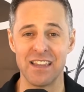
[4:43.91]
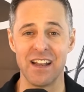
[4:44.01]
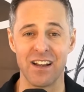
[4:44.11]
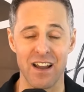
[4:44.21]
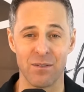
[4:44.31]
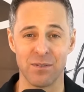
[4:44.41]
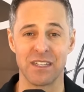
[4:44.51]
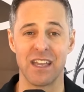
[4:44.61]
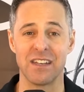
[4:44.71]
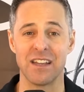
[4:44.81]
they are able to
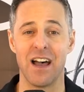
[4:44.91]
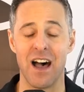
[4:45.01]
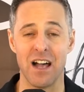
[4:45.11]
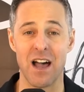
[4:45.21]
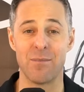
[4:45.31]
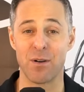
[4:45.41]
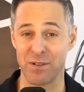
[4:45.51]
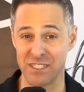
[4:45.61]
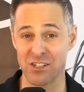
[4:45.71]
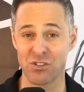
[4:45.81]
get uh, a lot more
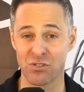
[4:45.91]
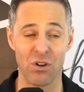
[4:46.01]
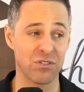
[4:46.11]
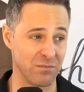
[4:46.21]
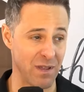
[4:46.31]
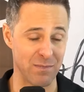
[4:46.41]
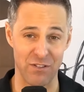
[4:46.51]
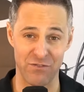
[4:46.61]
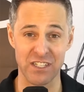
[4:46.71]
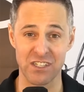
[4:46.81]
potential growth than maybe a
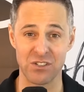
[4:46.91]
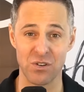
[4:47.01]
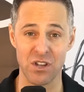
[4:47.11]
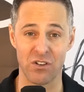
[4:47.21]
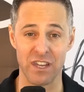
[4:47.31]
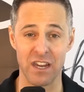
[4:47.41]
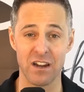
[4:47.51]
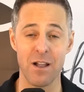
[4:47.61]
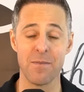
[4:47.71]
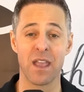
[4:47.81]
fixed annuity over here,